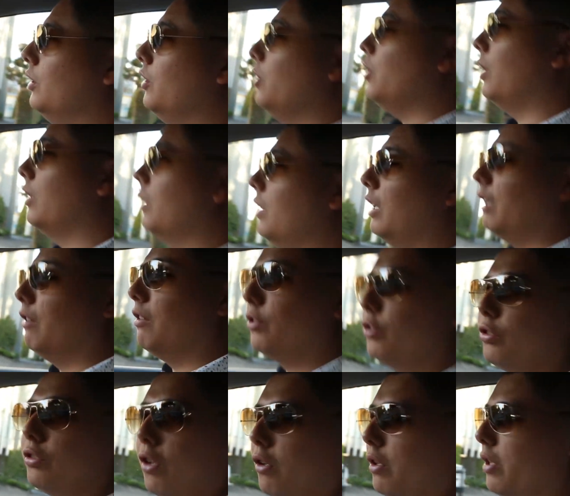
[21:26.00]
you can hear it
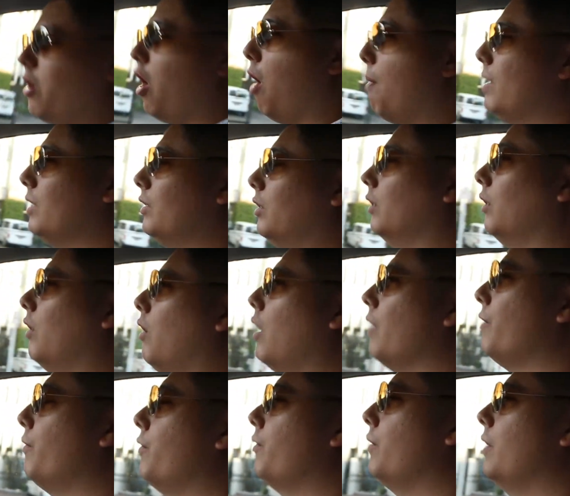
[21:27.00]
slowly coming to
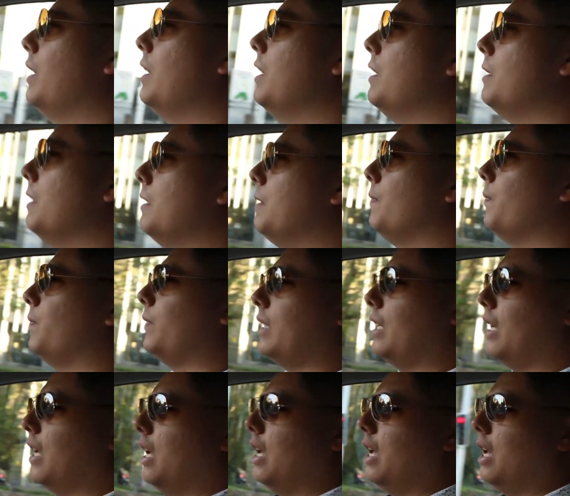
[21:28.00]
life.
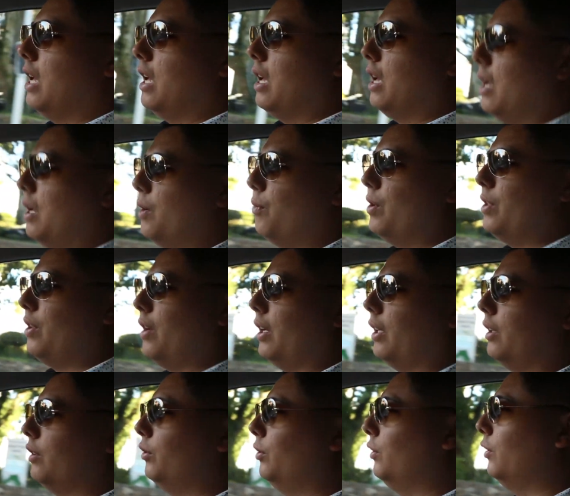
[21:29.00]
And then I
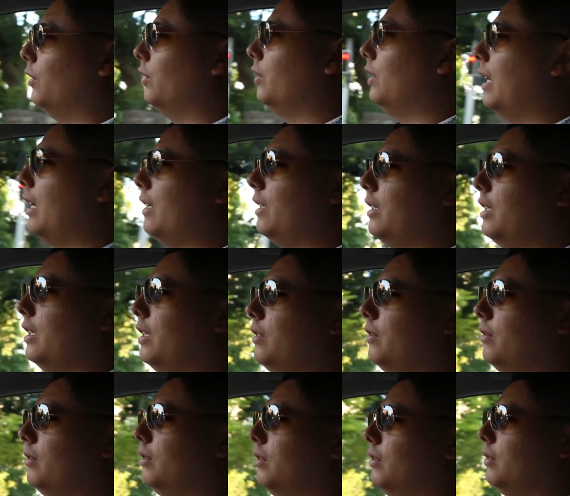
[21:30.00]
can turn it down
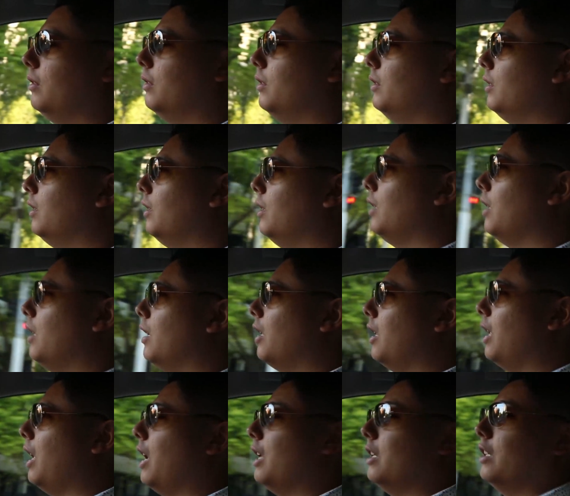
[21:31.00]
again,
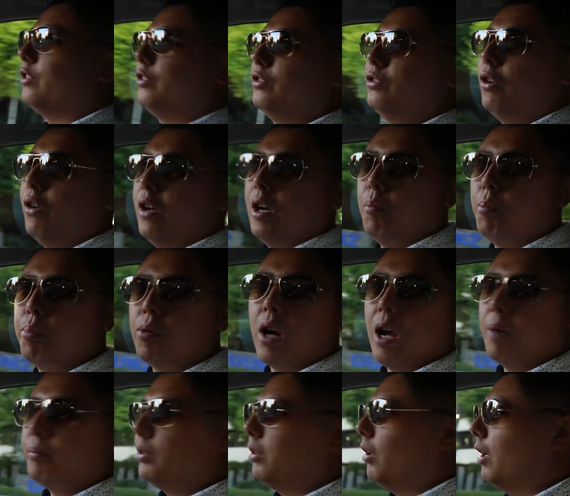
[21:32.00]
and it's not
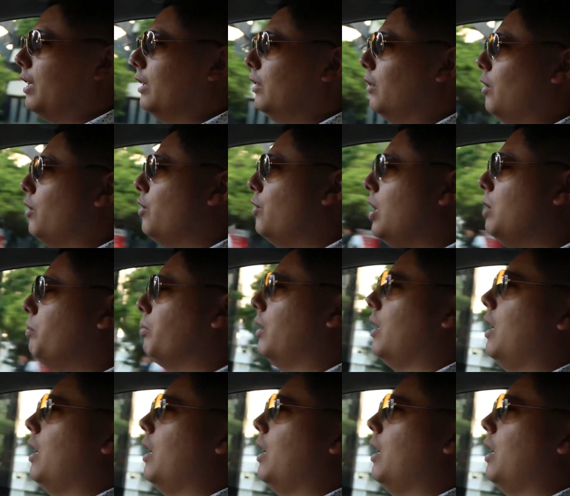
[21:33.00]
abrupt like a lot of cheaper